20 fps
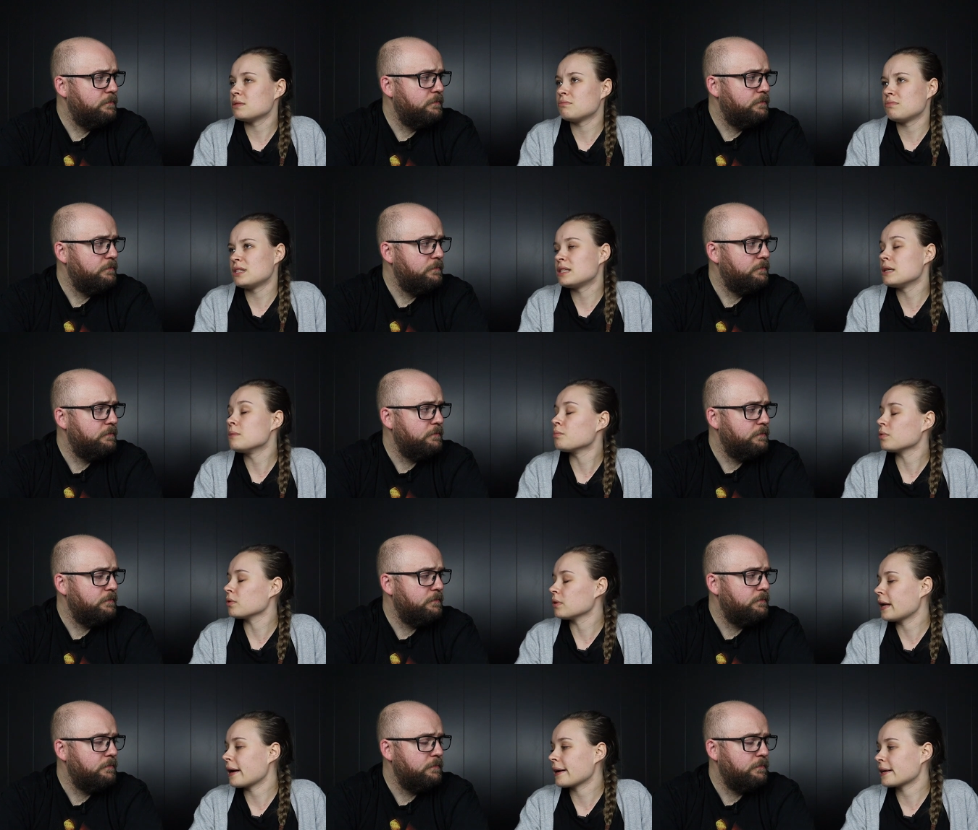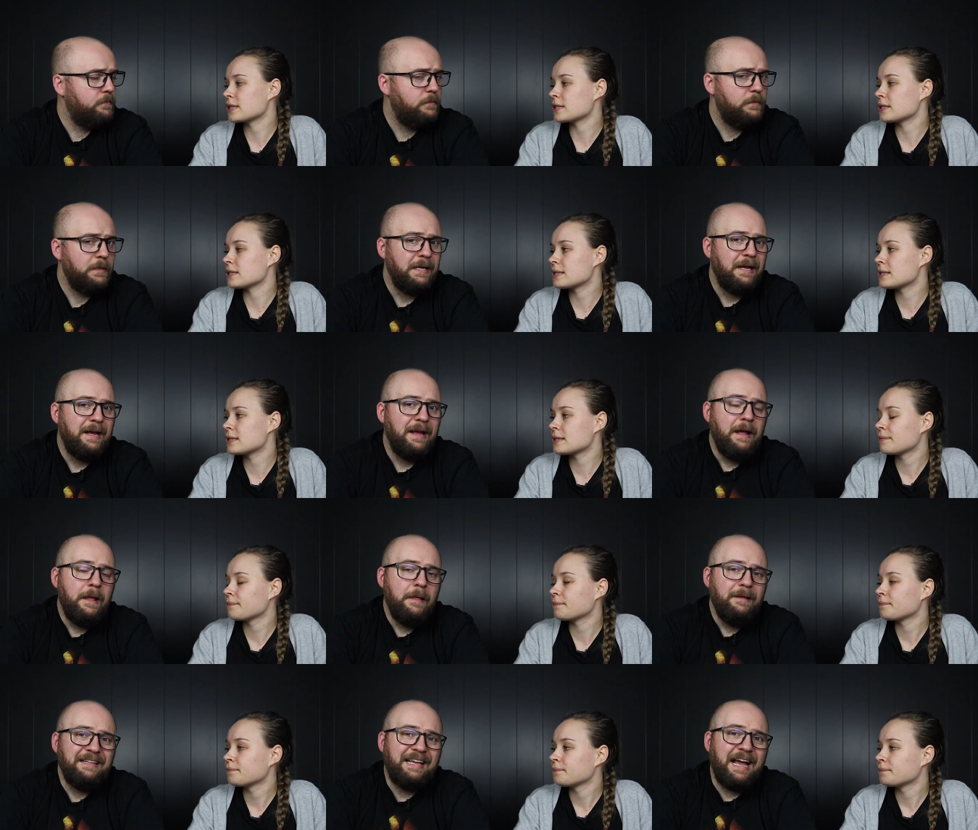Speaker 1: simple actions.
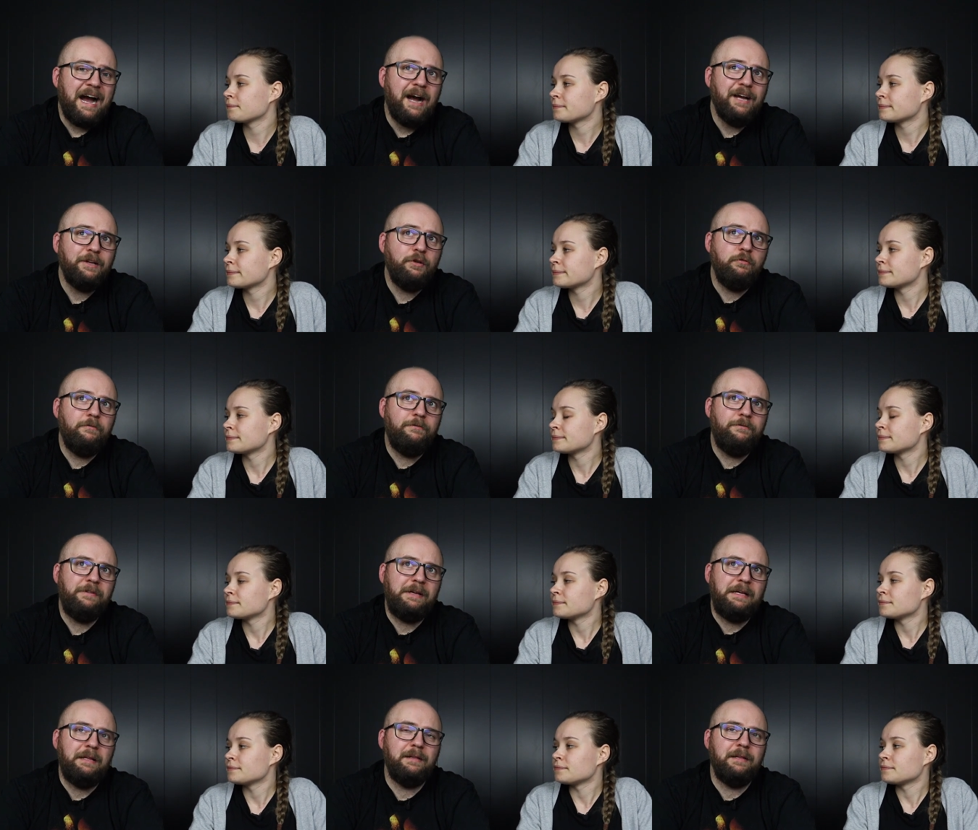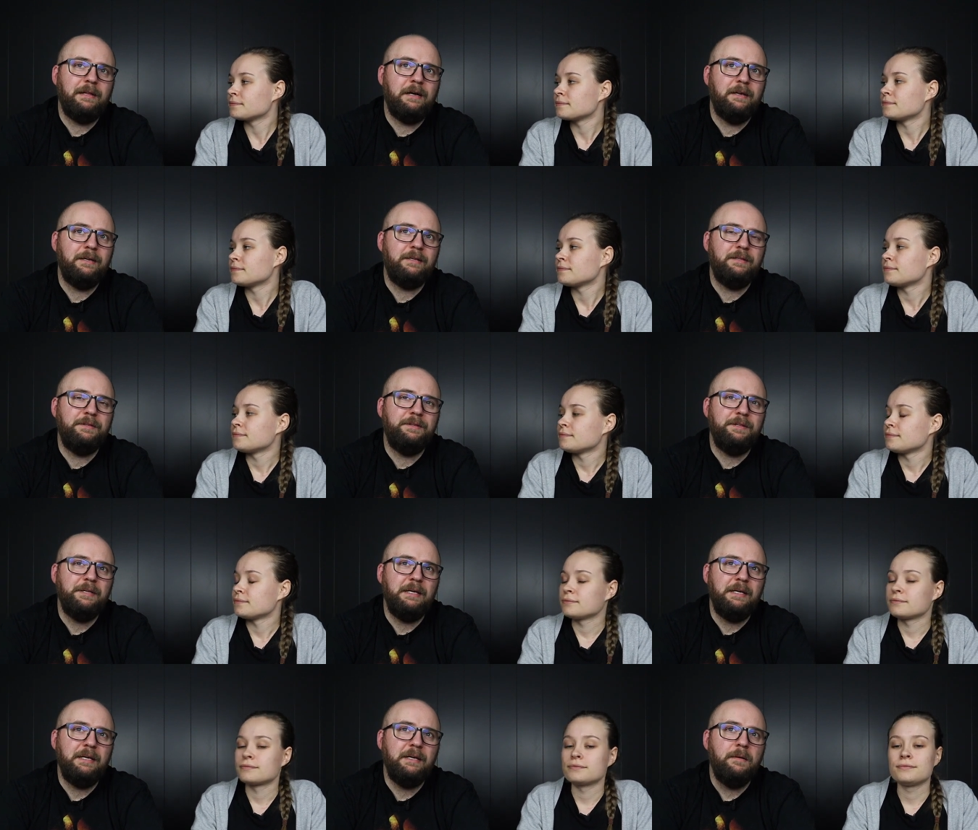
Speaker 2: Yeah, I do feel like
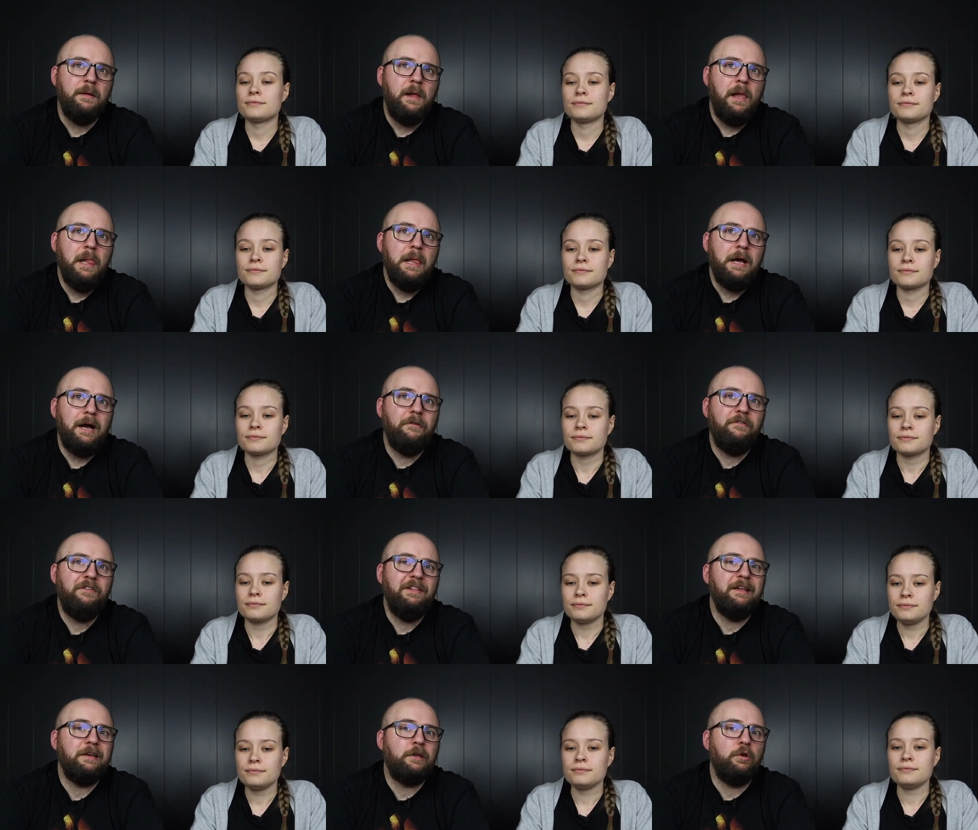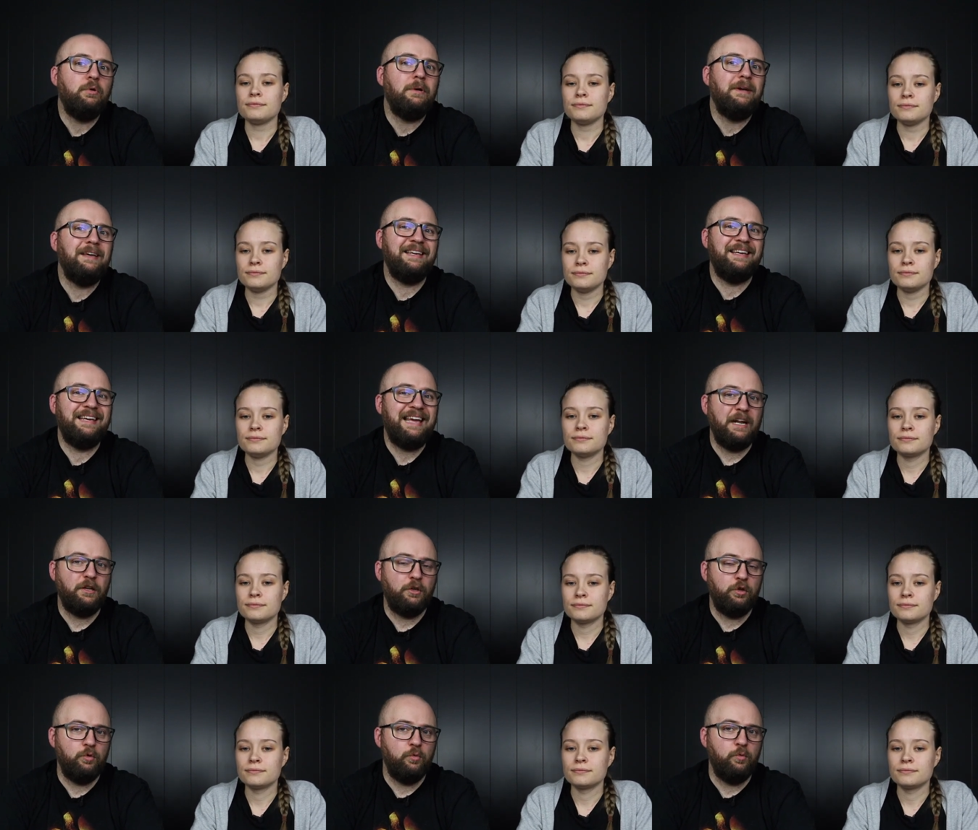the I feel like you can
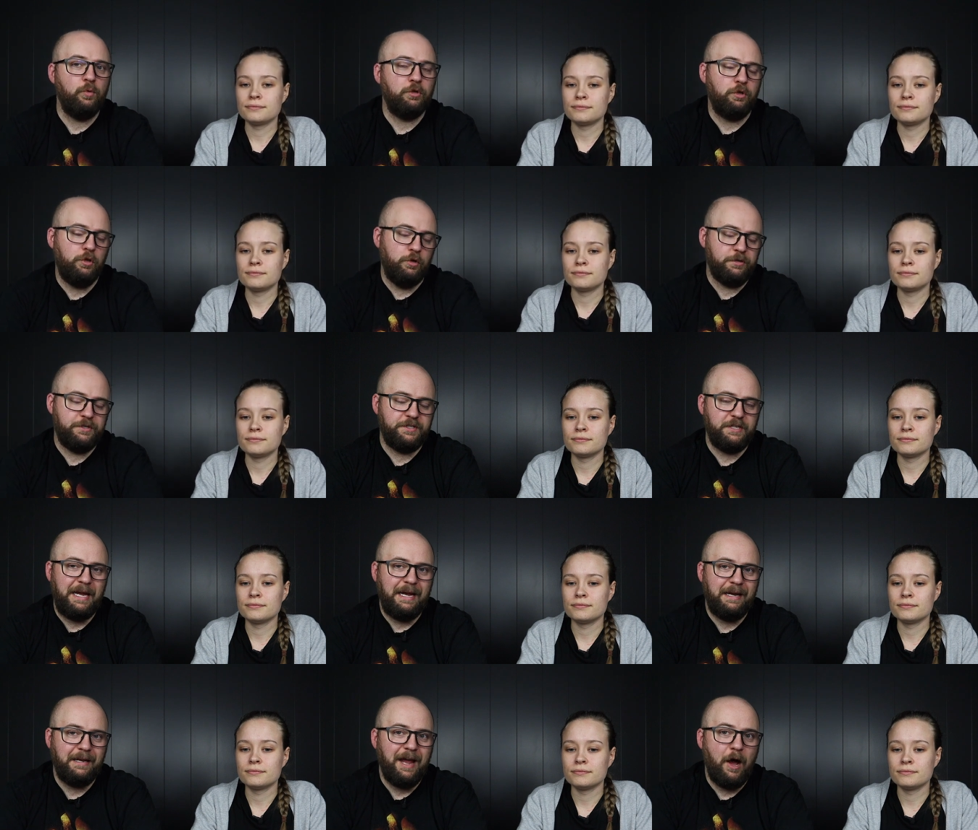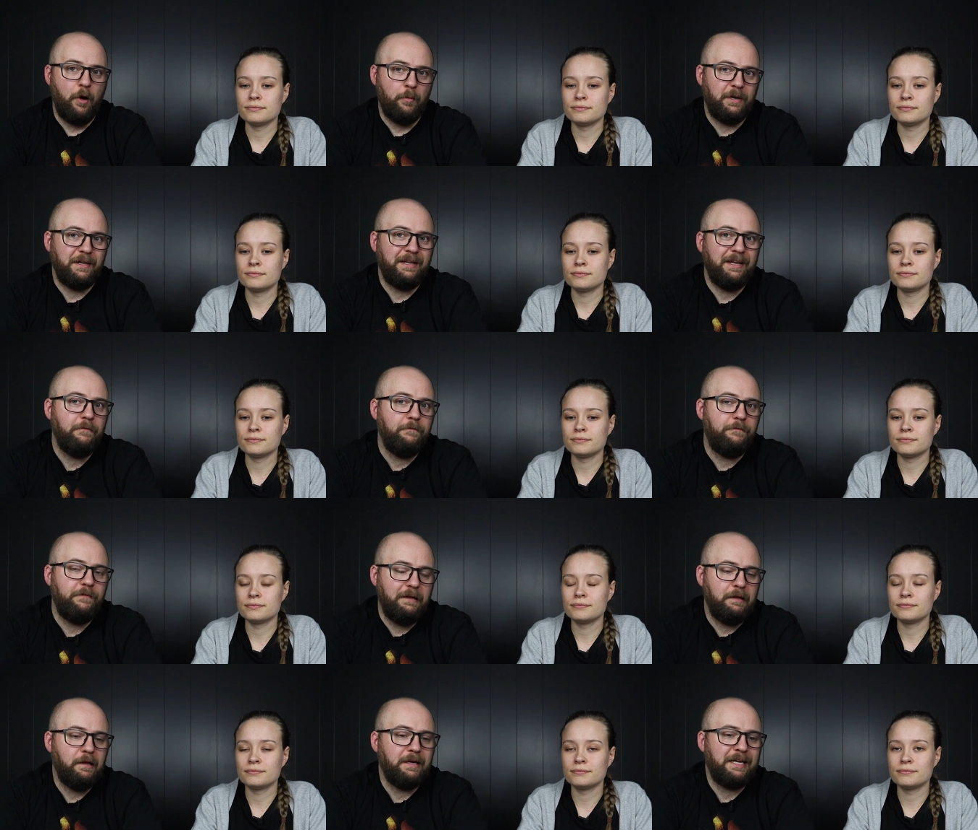get to what you're saying now, but I didn't
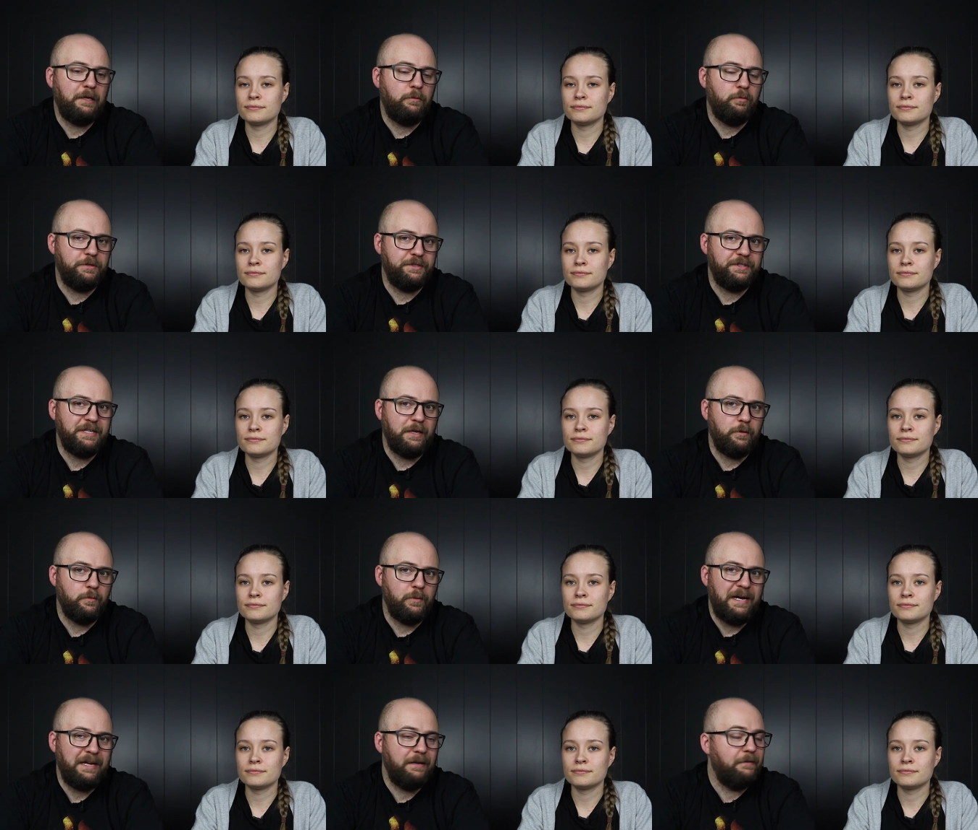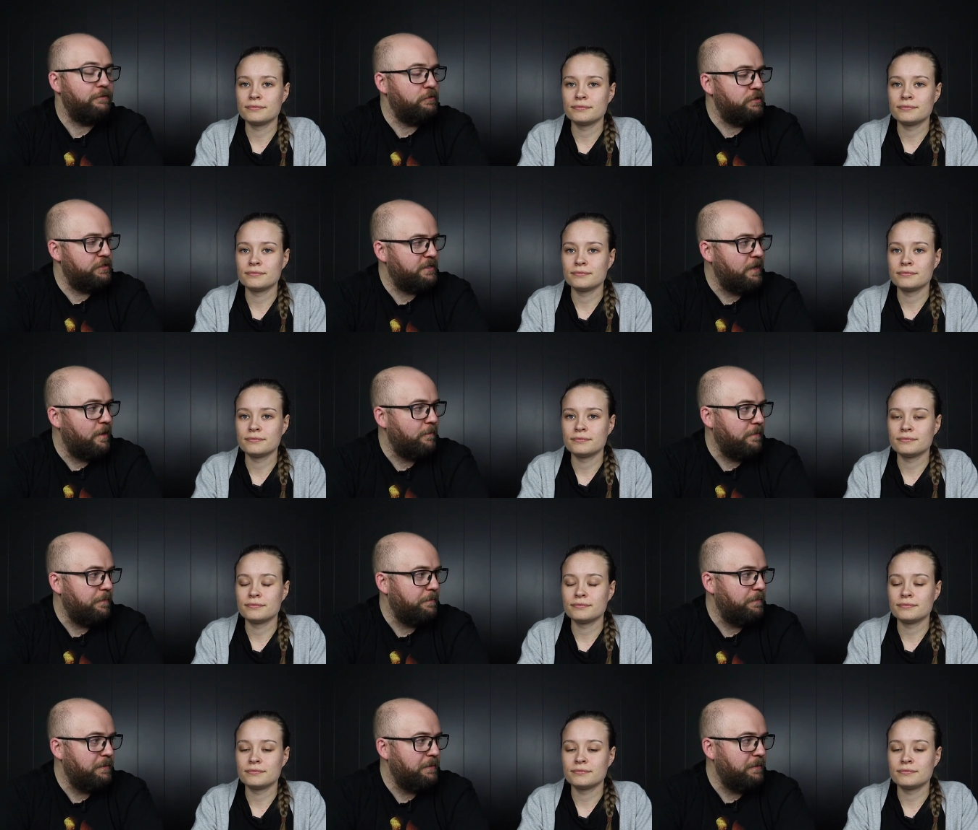feel like it was that way the first time we